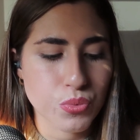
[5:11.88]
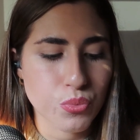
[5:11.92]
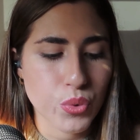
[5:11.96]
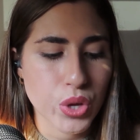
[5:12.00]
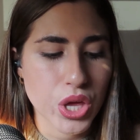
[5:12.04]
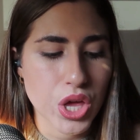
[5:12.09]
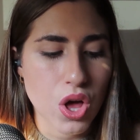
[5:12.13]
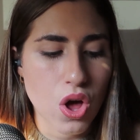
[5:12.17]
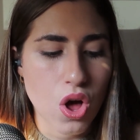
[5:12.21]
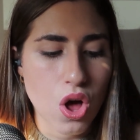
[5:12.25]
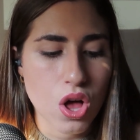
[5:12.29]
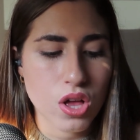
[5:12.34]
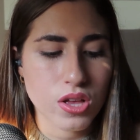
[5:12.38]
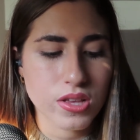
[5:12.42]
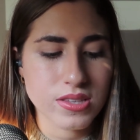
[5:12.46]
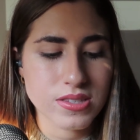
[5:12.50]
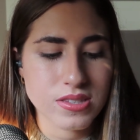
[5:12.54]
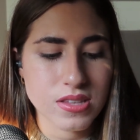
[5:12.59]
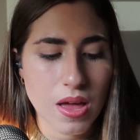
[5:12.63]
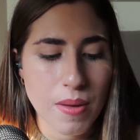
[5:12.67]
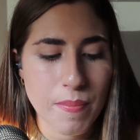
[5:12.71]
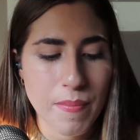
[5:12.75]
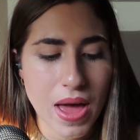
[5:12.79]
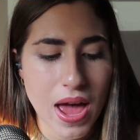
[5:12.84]
we all
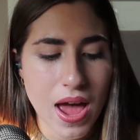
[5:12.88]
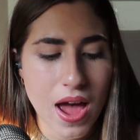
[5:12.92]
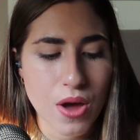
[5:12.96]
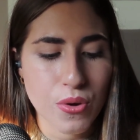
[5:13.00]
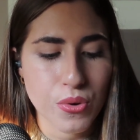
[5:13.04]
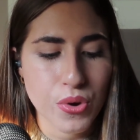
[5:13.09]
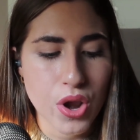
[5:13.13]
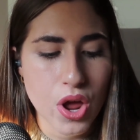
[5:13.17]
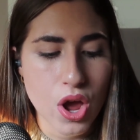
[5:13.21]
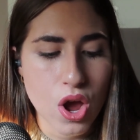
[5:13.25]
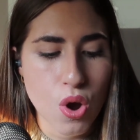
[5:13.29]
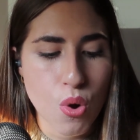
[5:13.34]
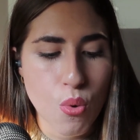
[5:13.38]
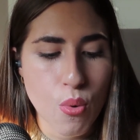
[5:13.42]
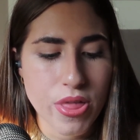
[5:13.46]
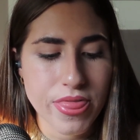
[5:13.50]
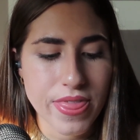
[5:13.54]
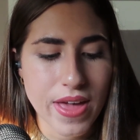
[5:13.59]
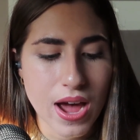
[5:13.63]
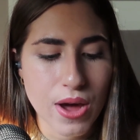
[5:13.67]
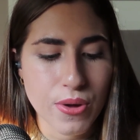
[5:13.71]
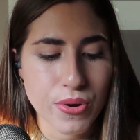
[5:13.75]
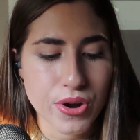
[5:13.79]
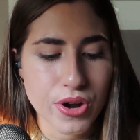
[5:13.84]
somehow know
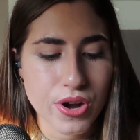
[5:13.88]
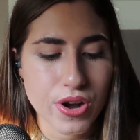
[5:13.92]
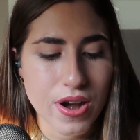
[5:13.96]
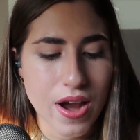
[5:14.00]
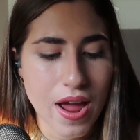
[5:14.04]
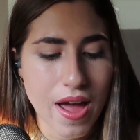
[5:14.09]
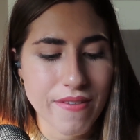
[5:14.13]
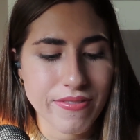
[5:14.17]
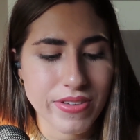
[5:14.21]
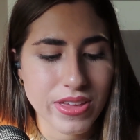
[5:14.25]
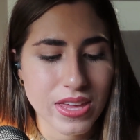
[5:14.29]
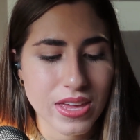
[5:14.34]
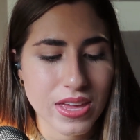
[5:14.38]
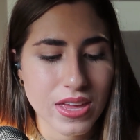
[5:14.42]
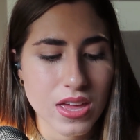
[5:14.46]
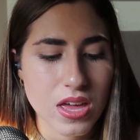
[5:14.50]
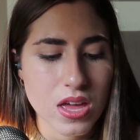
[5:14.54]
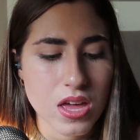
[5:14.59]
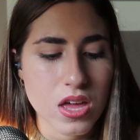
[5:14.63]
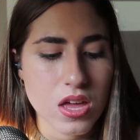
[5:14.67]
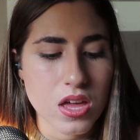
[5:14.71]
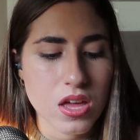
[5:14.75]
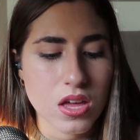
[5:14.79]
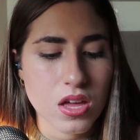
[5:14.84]
without her having
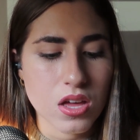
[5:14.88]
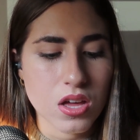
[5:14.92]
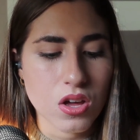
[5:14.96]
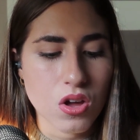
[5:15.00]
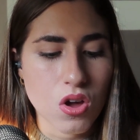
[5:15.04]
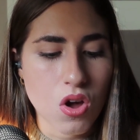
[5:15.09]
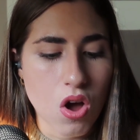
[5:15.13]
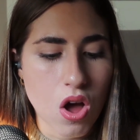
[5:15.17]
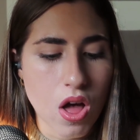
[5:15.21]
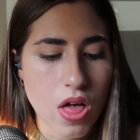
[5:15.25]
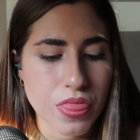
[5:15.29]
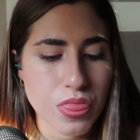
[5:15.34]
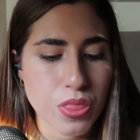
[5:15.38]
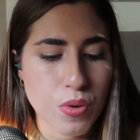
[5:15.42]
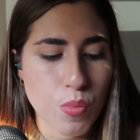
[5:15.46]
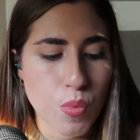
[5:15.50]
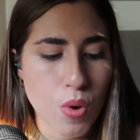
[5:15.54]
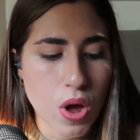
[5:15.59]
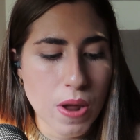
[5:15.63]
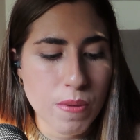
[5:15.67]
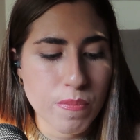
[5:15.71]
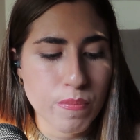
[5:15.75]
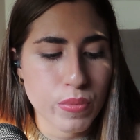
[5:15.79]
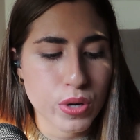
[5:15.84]
caught the
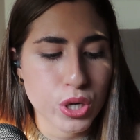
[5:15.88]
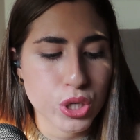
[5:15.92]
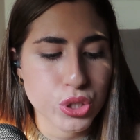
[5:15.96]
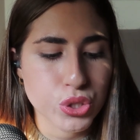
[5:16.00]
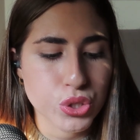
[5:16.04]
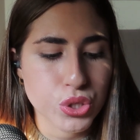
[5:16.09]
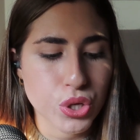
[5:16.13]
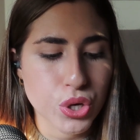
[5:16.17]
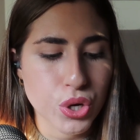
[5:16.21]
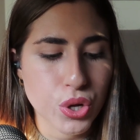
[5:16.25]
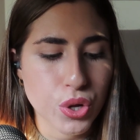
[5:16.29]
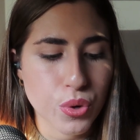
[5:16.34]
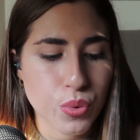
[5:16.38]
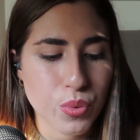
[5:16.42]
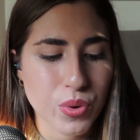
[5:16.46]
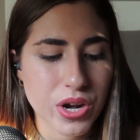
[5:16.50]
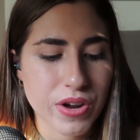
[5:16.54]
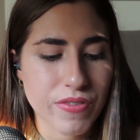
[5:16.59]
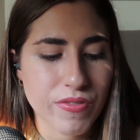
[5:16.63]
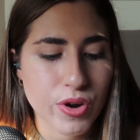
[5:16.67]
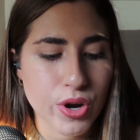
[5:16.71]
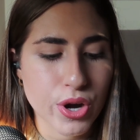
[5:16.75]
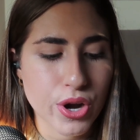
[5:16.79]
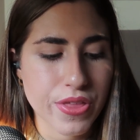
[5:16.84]
one person who would
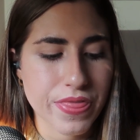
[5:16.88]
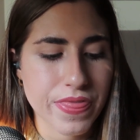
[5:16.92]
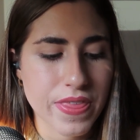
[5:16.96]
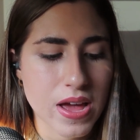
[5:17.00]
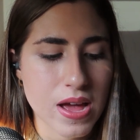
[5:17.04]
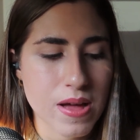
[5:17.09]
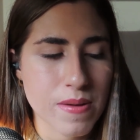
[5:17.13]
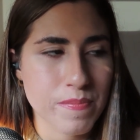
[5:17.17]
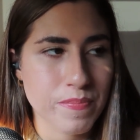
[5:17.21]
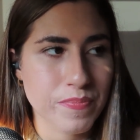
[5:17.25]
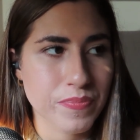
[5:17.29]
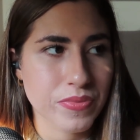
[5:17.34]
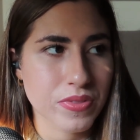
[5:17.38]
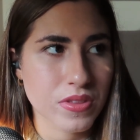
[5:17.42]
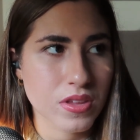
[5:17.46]
have heard them.